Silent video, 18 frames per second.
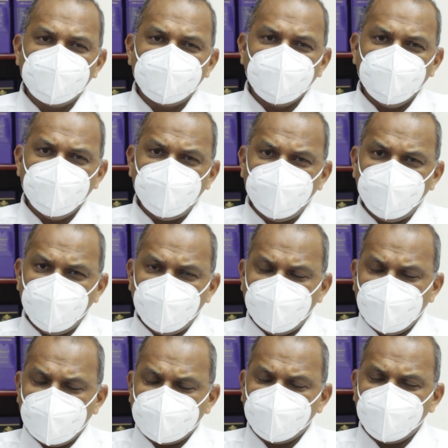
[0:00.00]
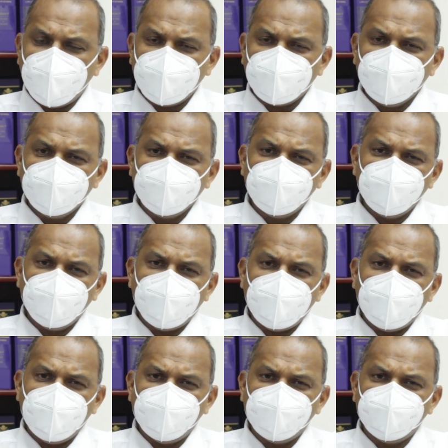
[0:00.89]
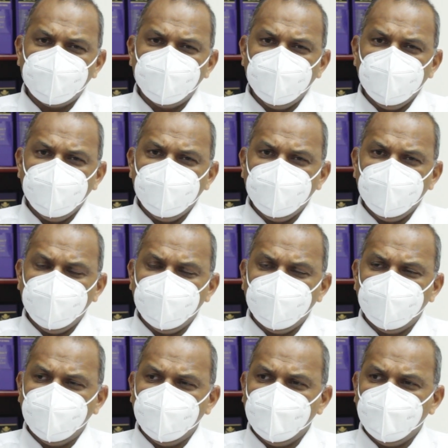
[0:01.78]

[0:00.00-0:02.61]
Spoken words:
So we're expecting to have the